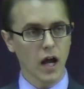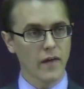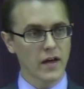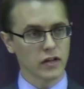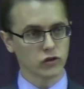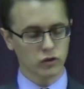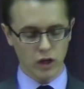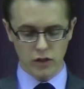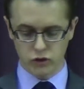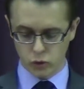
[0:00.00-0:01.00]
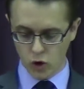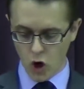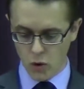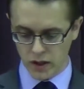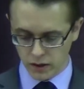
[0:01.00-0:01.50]
and that is, is
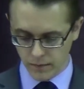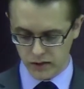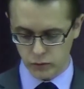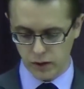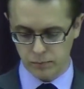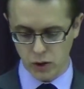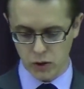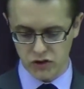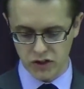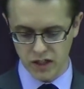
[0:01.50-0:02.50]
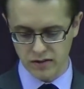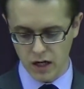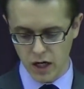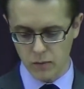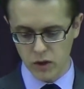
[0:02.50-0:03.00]
growing as we approach the end
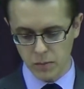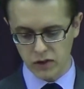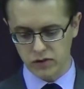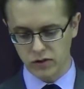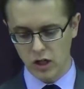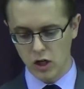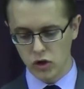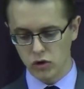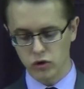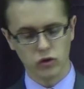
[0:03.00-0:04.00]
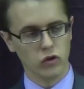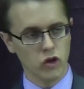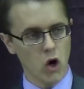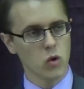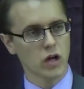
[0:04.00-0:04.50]
time, we must
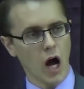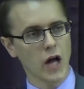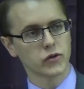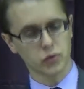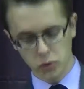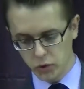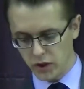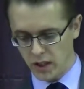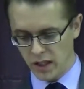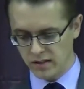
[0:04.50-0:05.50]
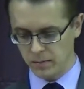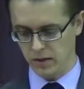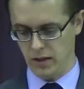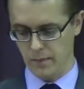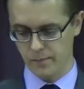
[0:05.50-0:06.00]
know God truly and
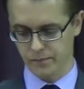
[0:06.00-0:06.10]
intimately.